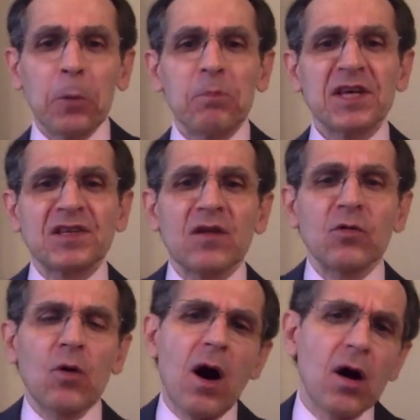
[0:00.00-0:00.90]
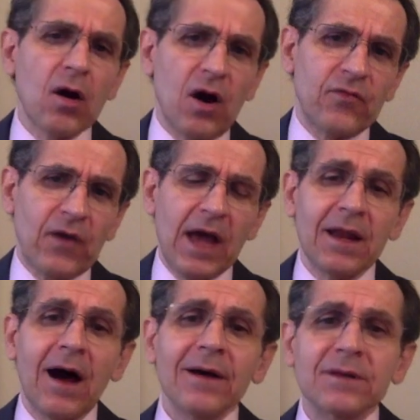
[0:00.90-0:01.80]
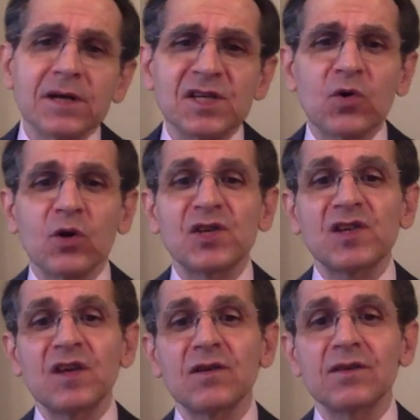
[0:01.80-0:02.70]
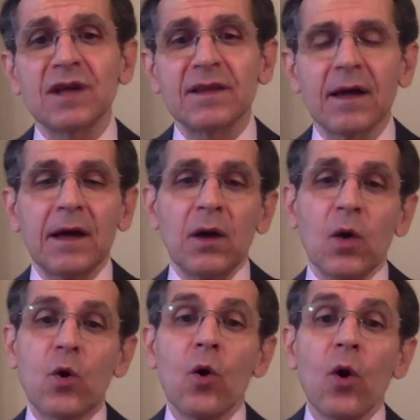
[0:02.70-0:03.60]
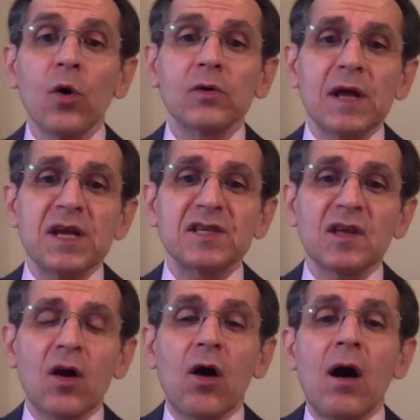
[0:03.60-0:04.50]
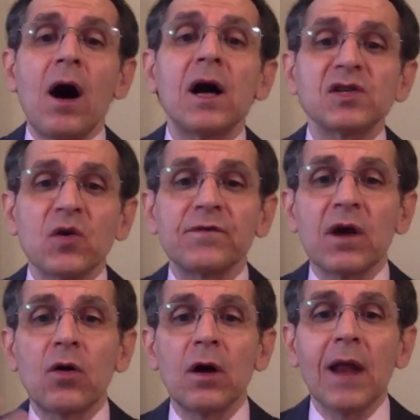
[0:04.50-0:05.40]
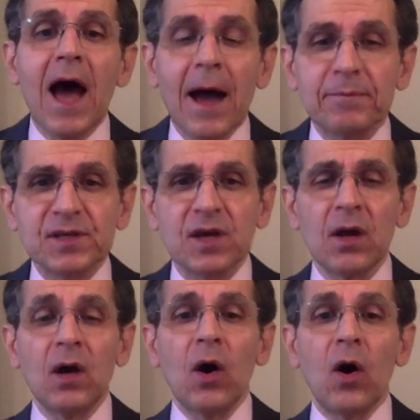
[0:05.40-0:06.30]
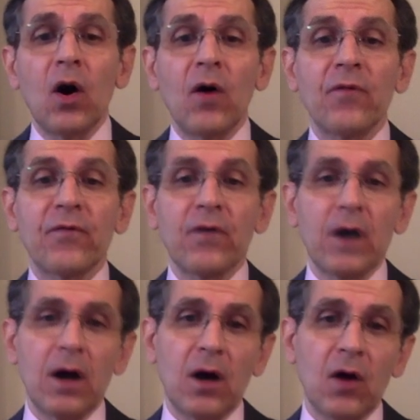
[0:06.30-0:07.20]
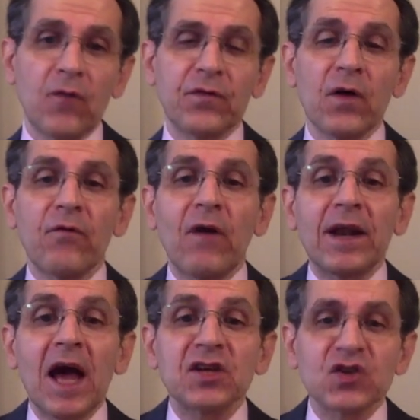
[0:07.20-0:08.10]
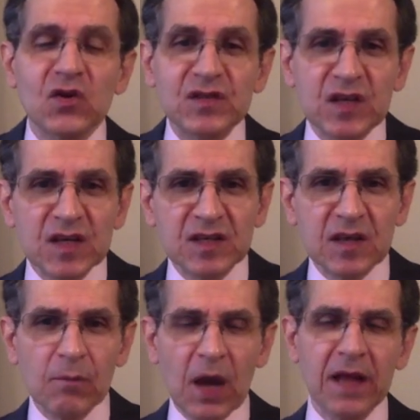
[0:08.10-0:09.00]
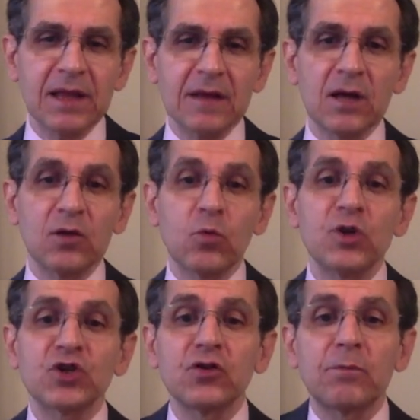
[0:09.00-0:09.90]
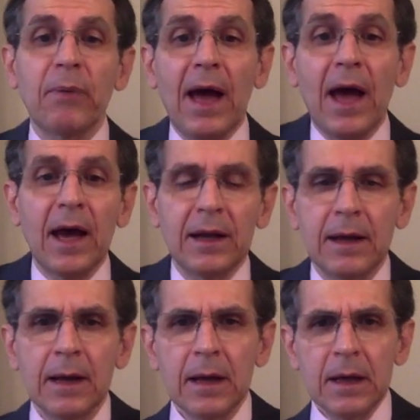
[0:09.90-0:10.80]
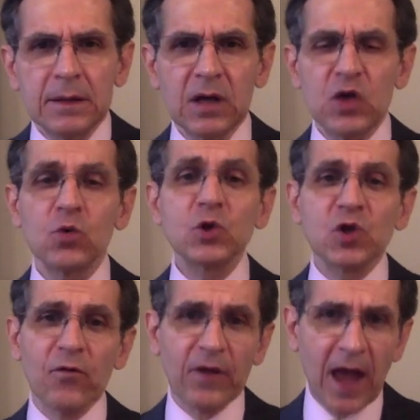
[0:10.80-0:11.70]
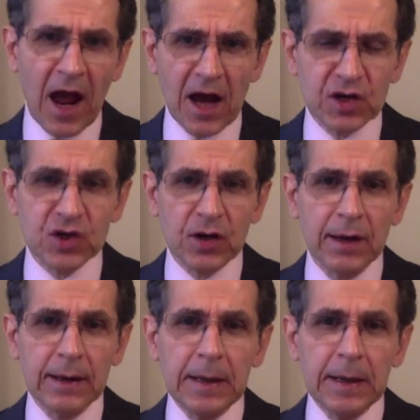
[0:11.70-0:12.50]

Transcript: Mr. Rogoff and others consider that gold is the cause of the collapse of, uh, of the financial system and that they, we should ban the use of cash.